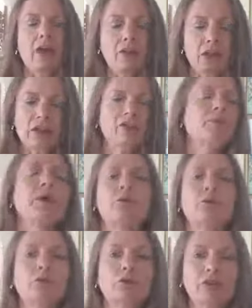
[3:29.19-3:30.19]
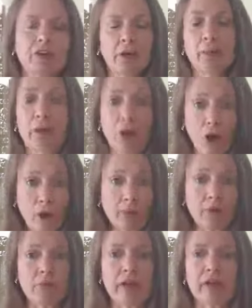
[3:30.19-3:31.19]
these people will develop a
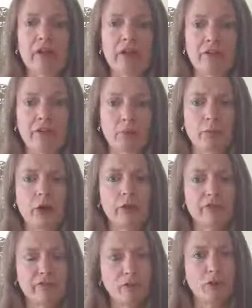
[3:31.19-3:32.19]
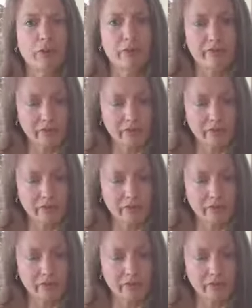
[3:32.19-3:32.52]
coping mechanism for,